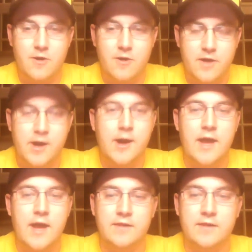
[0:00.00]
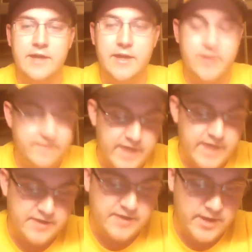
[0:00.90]
If I had to
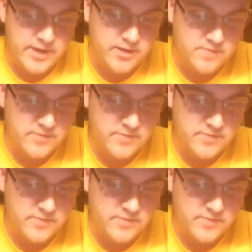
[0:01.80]
rank them,